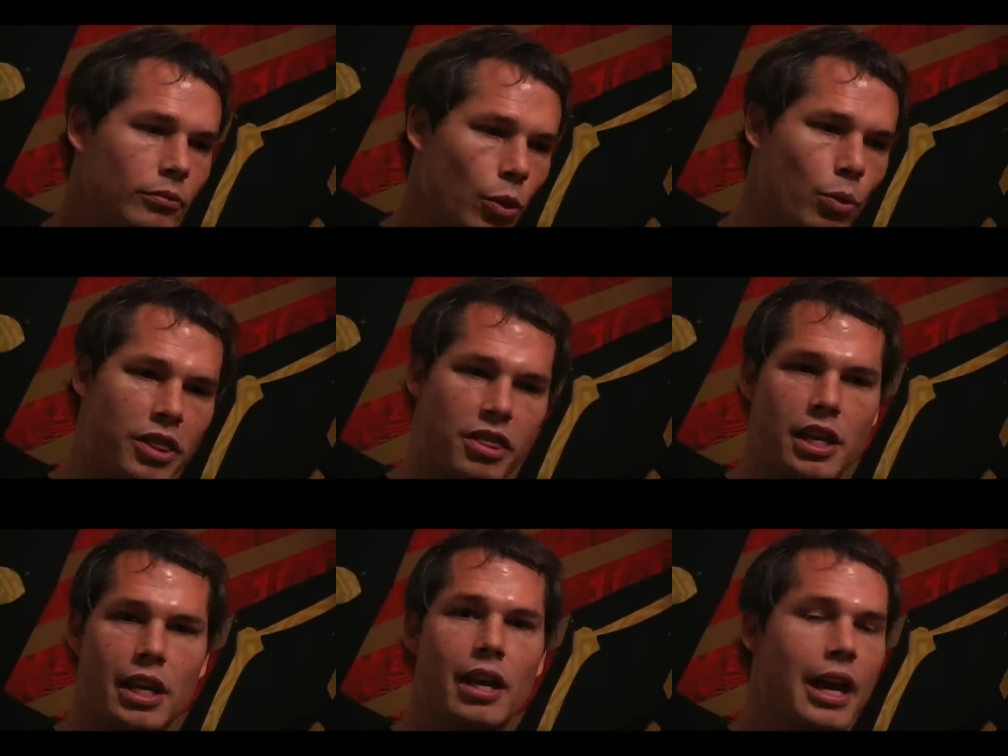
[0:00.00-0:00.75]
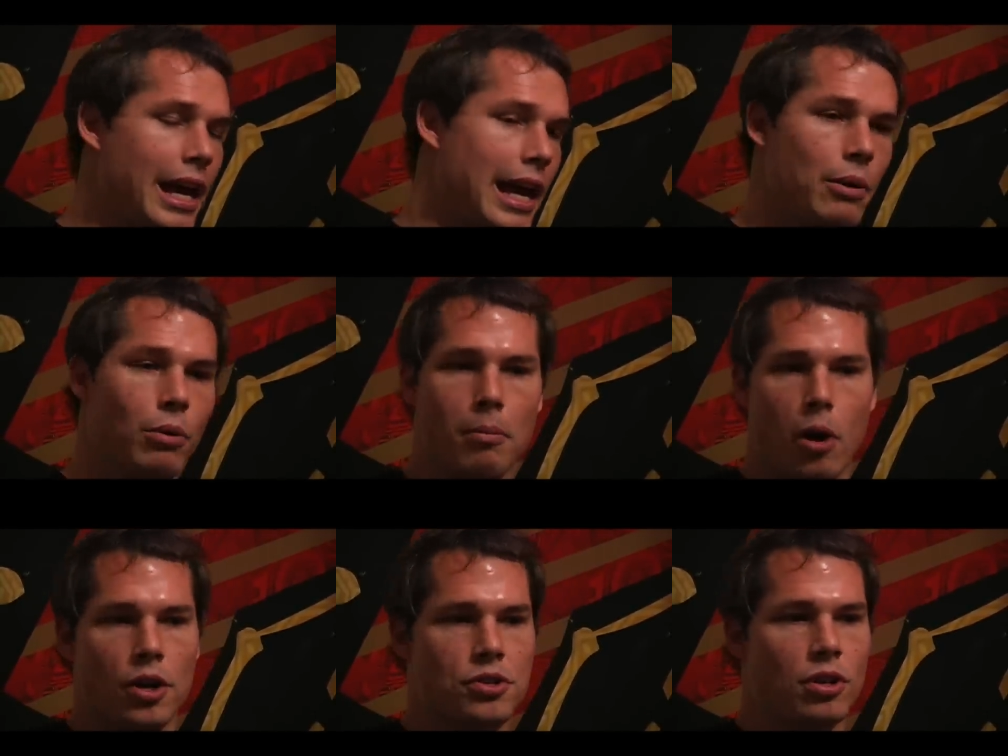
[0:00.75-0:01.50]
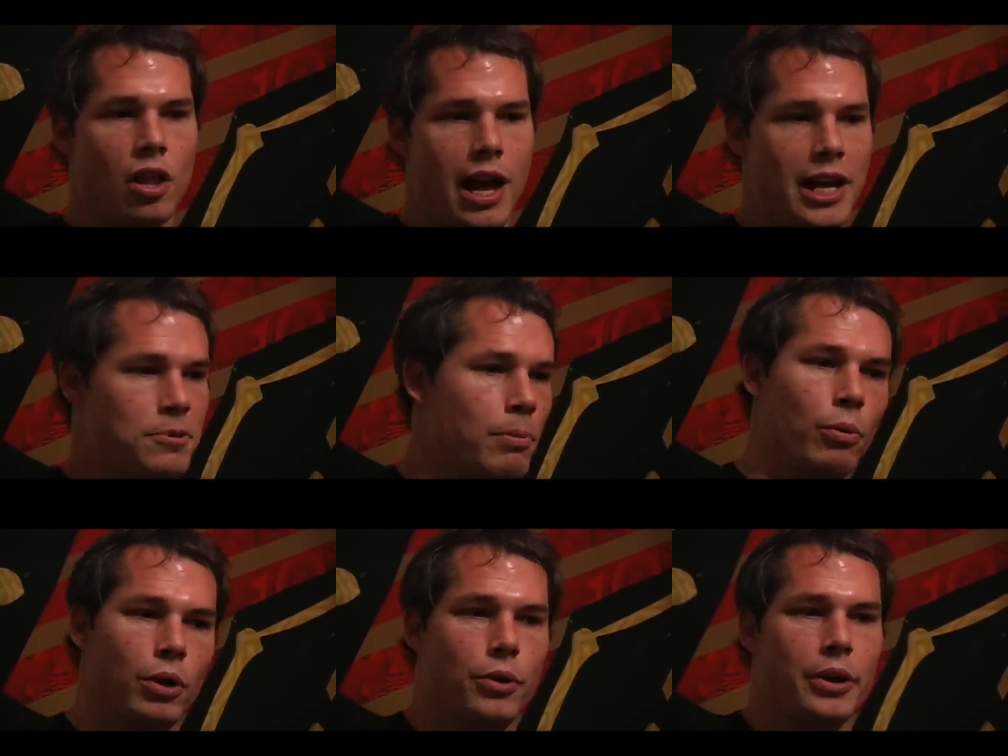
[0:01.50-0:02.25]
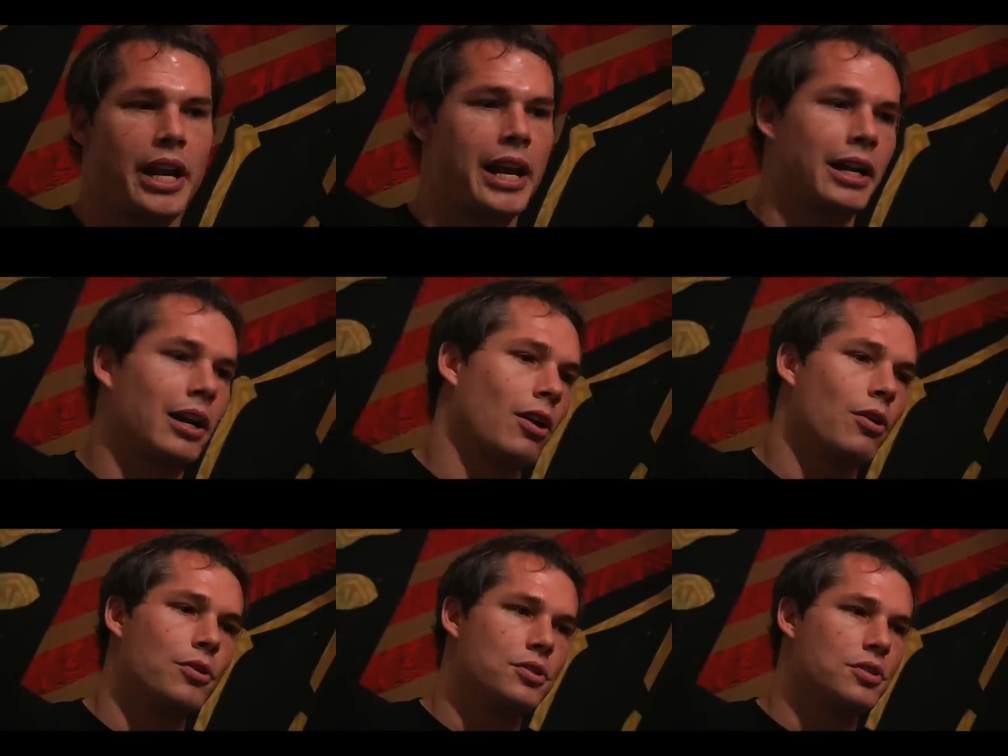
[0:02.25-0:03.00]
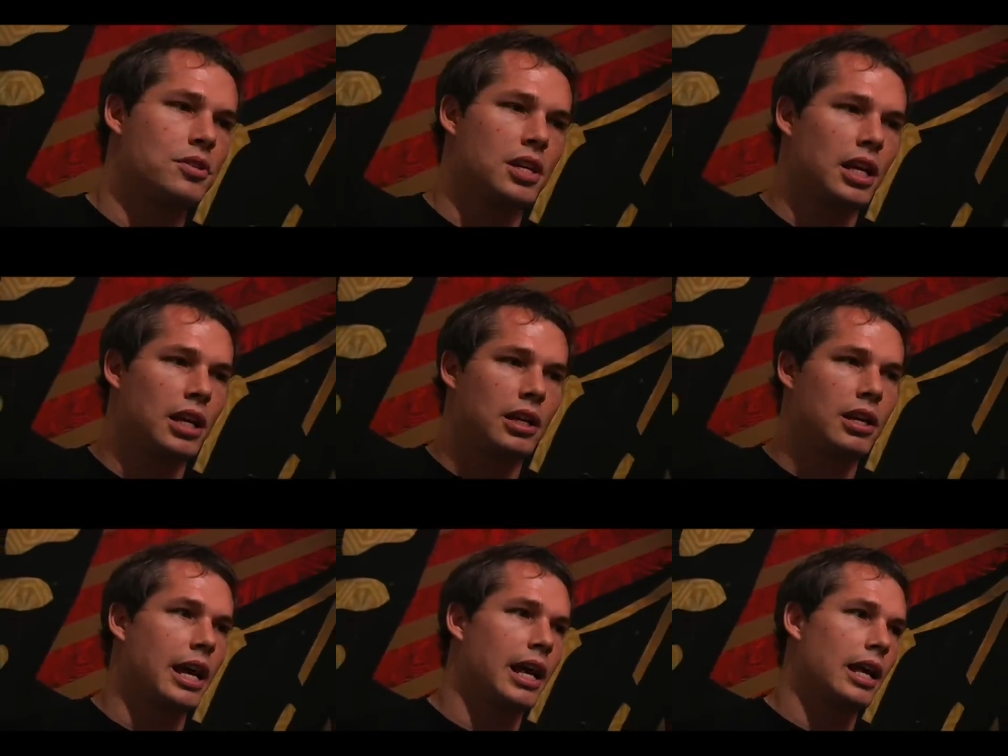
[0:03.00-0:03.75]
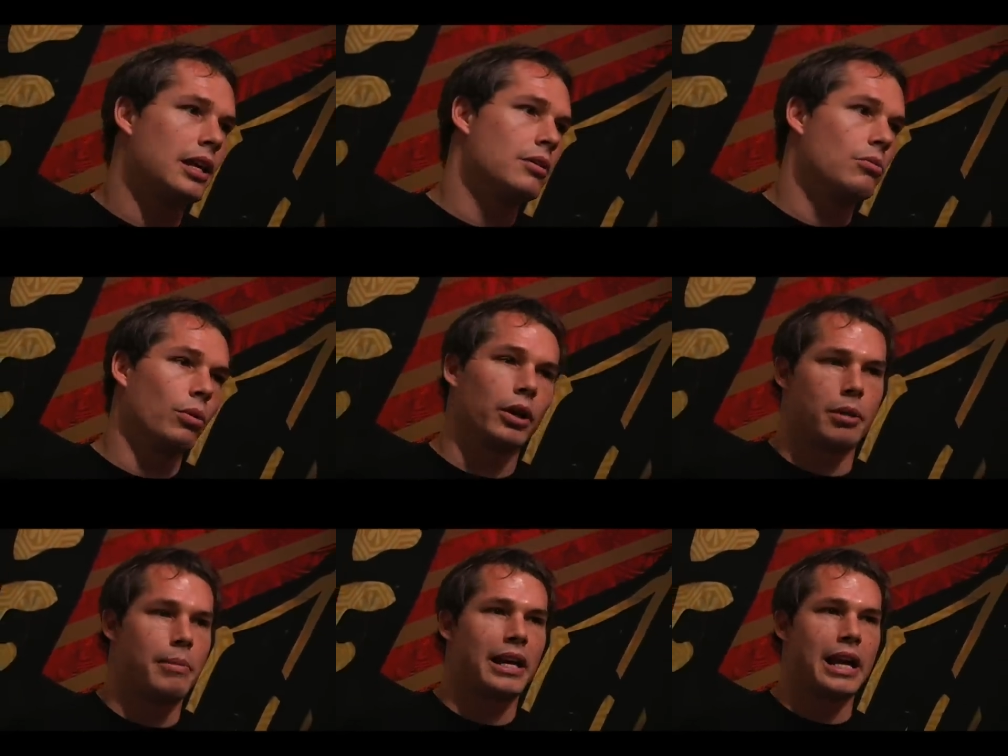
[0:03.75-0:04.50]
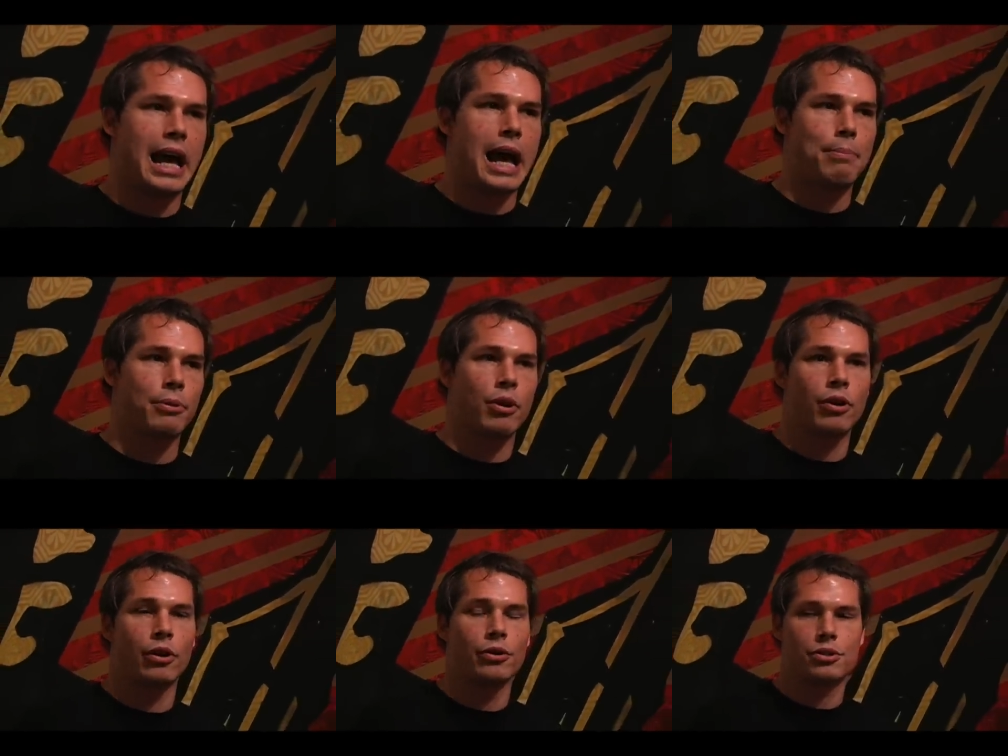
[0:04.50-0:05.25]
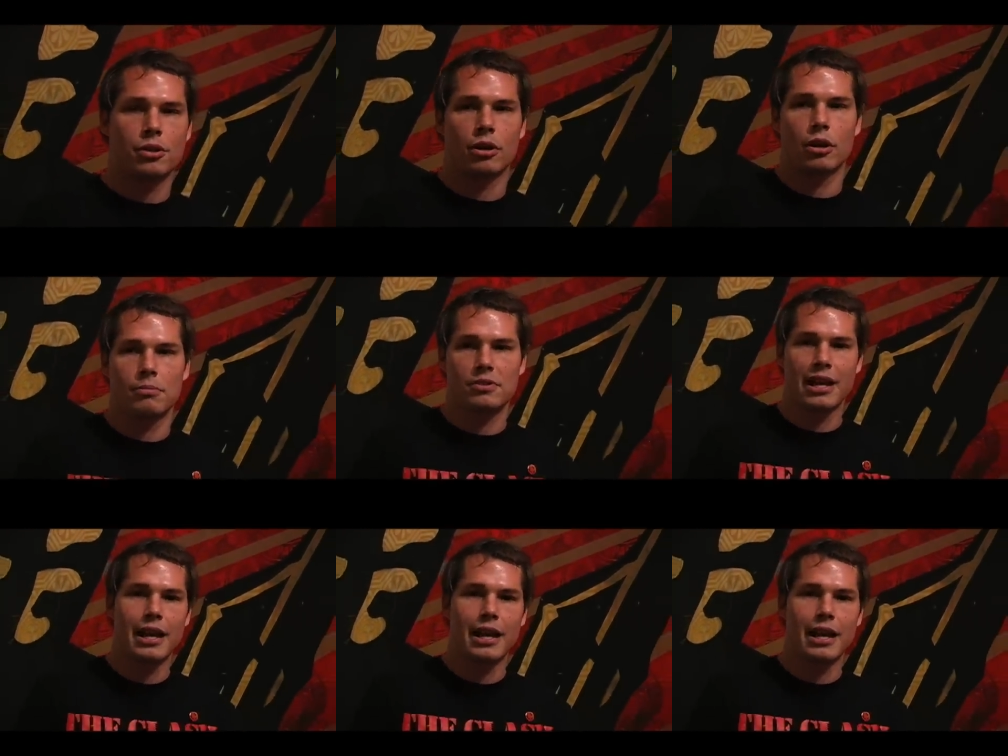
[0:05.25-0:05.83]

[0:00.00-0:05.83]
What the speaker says: with the, hey, we're marginalized, but we're creating our own scene and we're going to make it happen on our own terms,